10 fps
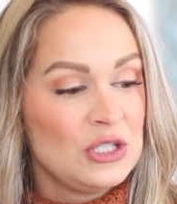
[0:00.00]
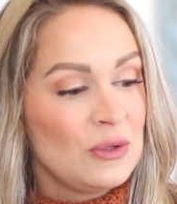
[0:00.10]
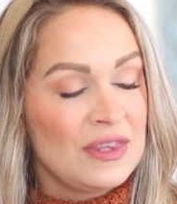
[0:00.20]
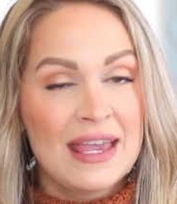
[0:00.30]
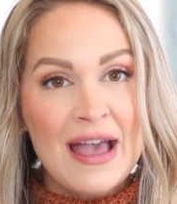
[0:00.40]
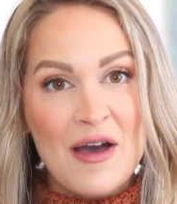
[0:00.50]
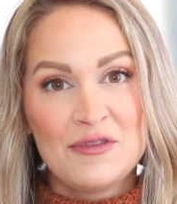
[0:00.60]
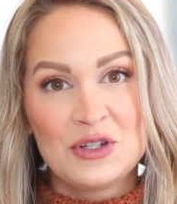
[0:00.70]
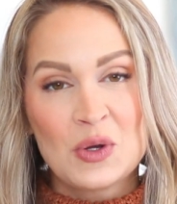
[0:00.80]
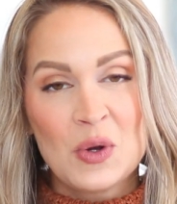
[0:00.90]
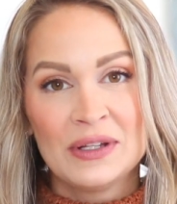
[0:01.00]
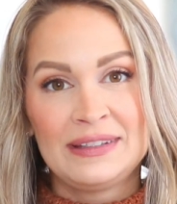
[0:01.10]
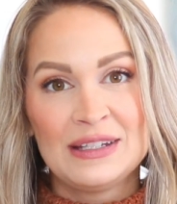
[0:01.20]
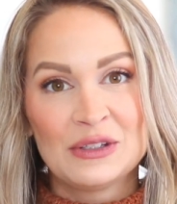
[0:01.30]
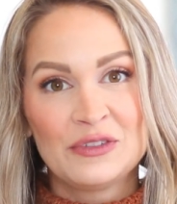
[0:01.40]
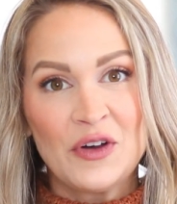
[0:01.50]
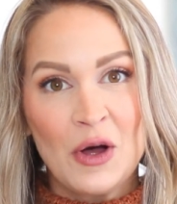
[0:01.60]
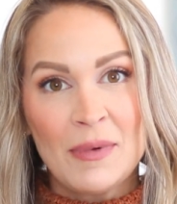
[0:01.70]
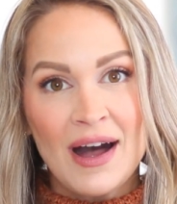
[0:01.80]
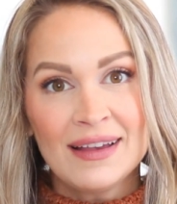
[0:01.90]
you think of Decor Steal's
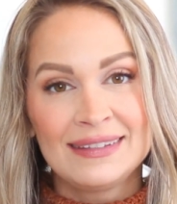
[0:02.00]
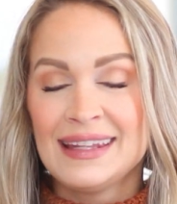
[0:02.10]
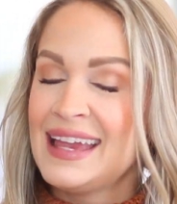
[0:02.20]
fall box.